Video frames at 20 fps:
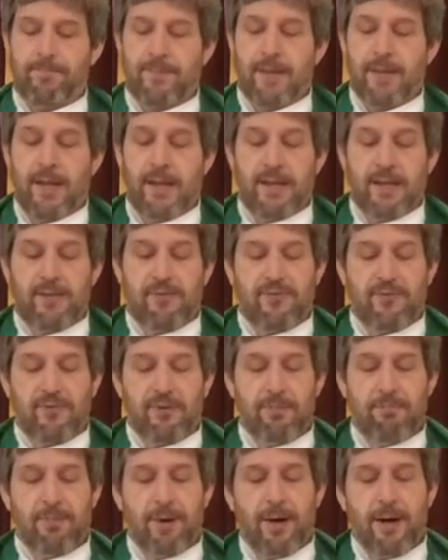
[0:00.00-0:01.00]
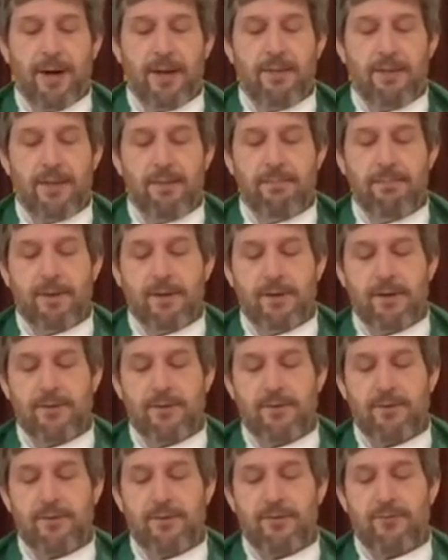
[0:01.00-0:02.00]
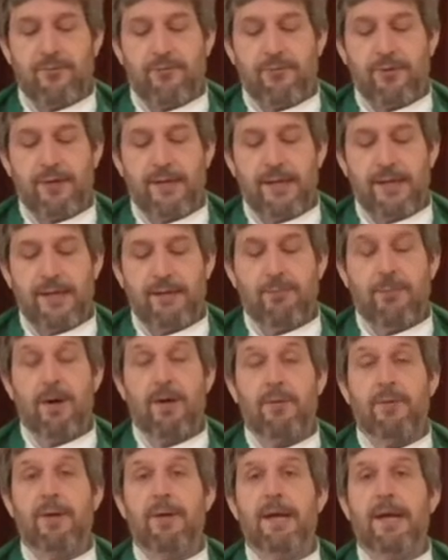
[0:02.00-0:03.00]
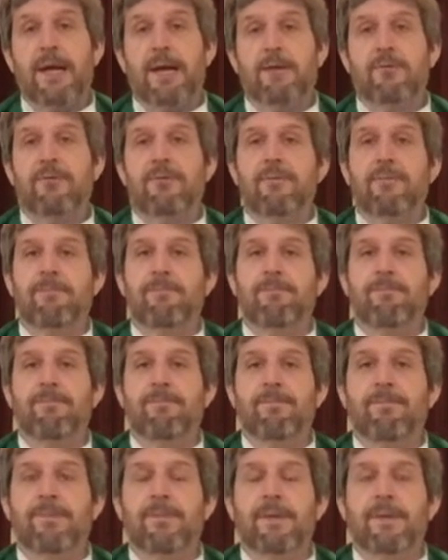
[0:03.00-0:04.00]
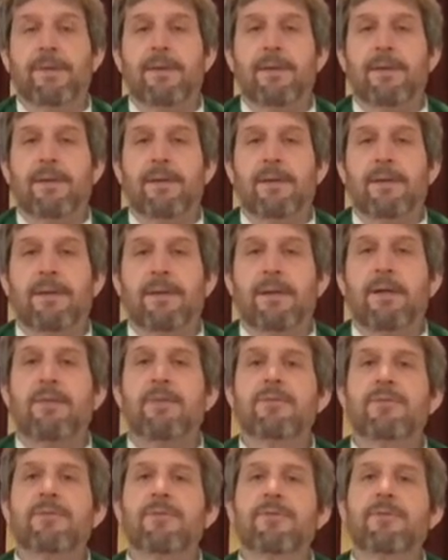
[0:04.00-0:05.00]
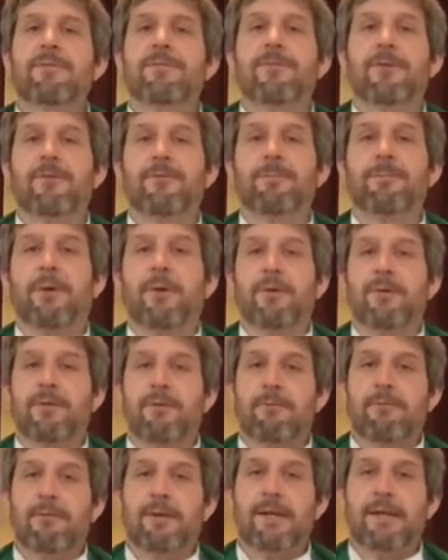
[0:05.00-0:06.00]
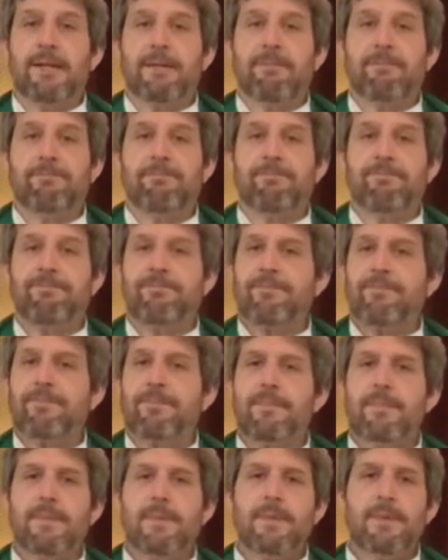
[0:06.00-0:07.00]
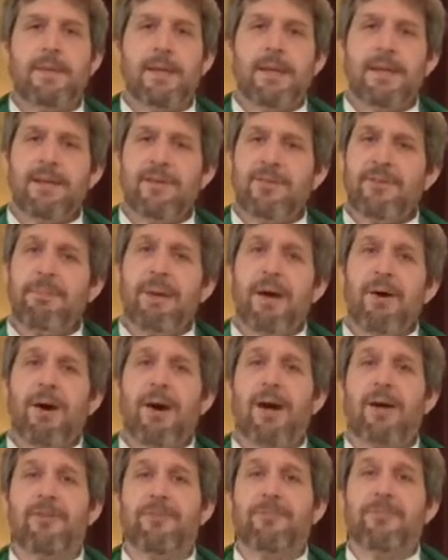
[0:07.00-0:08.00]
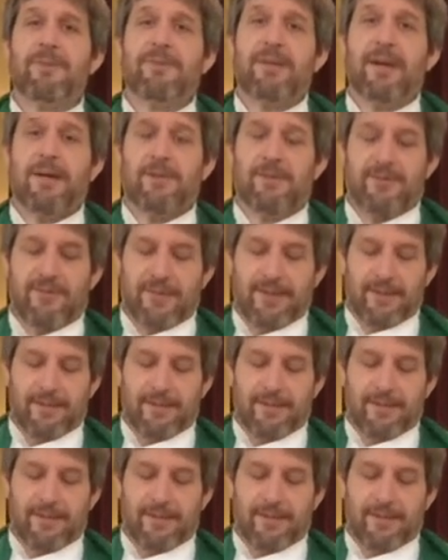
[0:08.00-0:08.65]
and he stood by them under the tree while they ate. Now this is the first part of the reading, and it's about hospitality.